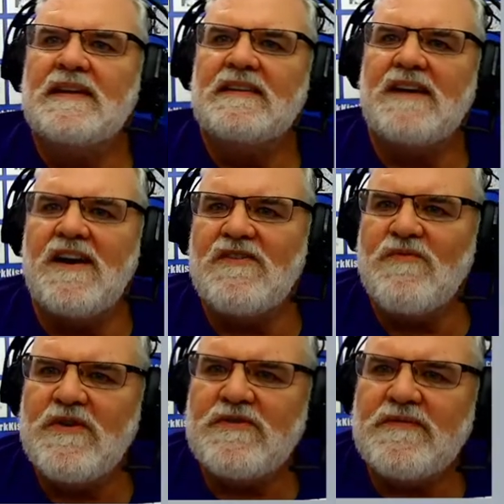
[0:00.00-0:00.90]
Oh,
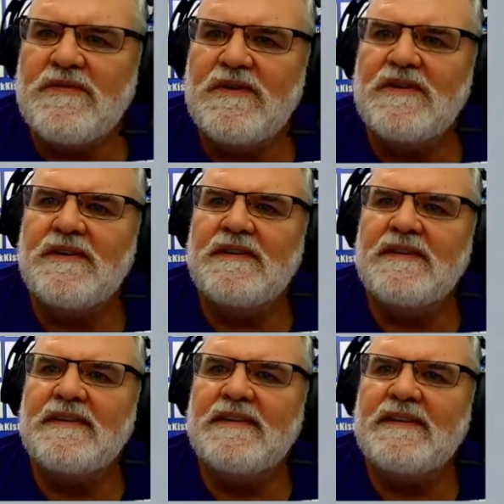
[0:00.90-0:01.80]
wonderful.
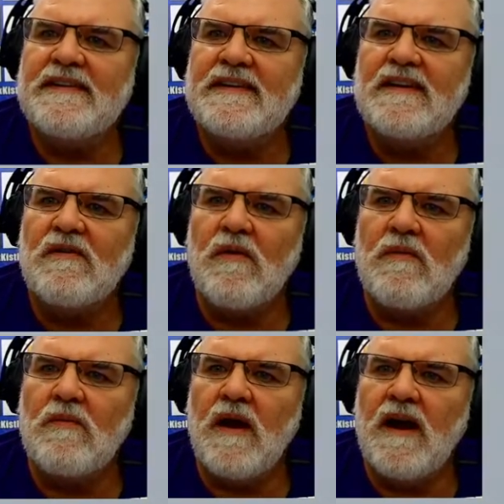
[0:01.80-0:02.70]

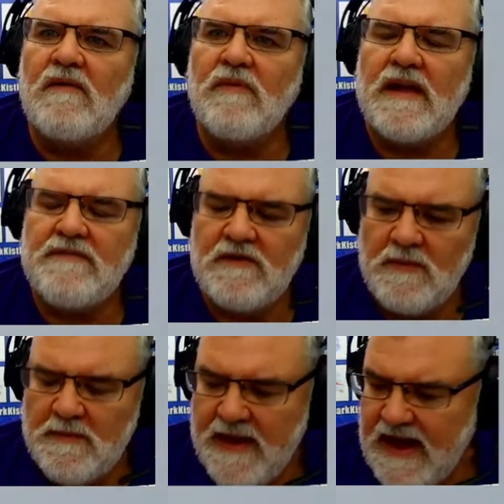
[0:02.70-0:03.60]
Uh, Raven will
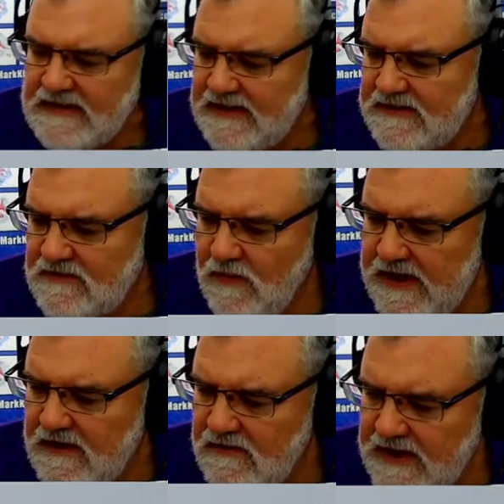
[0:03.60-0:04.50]
be back next
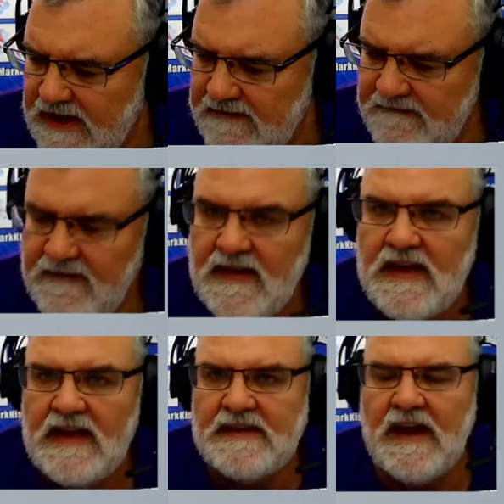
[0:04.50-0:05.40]
week. Okay.
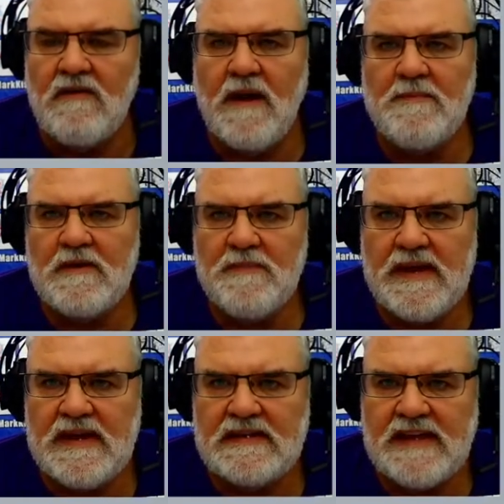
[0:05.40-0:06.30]
Now, I'm going to
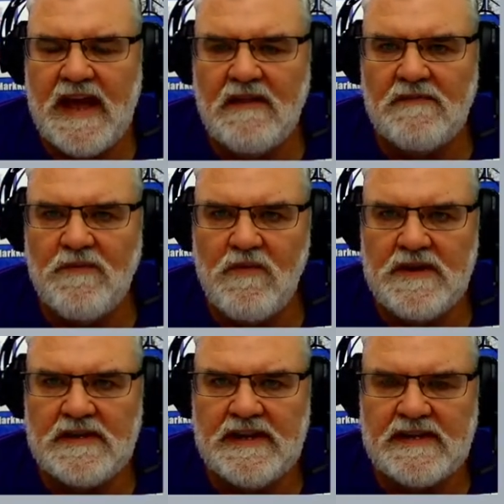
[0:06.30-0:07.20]
be in
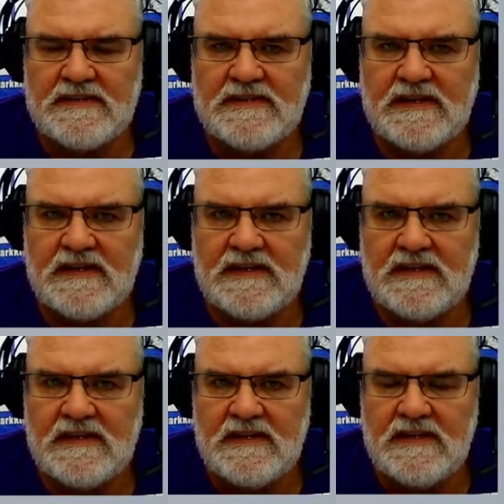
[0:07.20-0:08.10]
California next uh,
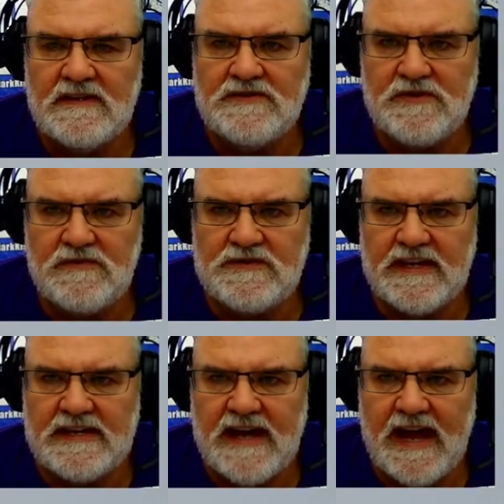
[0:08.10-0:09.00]

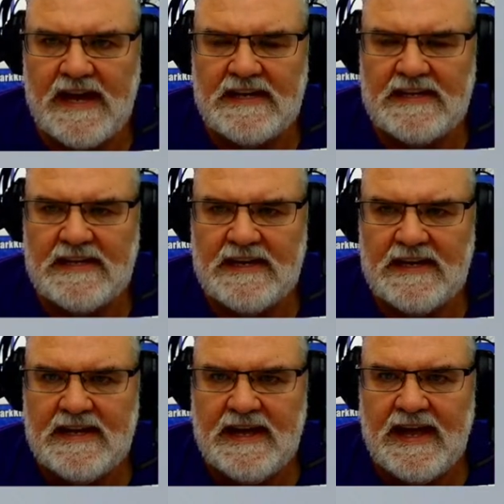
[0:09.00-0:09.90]
Tuesday night.
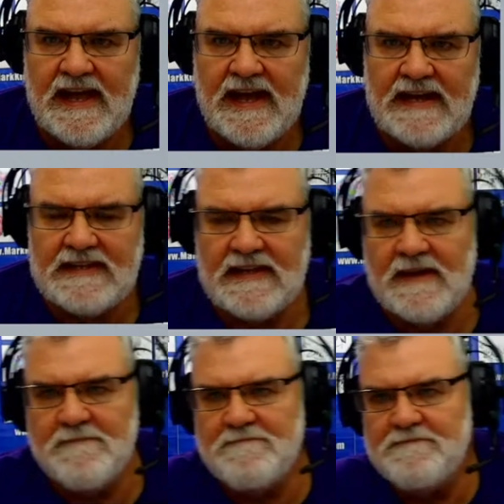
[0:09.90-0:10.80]
And. Um,